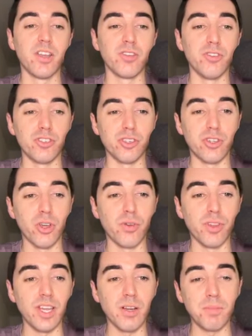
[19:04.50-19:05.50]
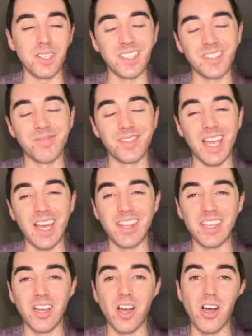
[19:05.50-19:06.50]
you should go there. But yeah, I
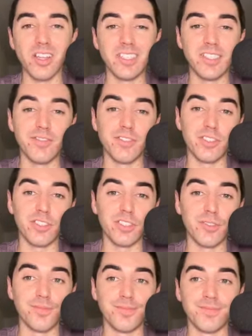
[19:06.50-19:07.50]
think Haaland, if you're,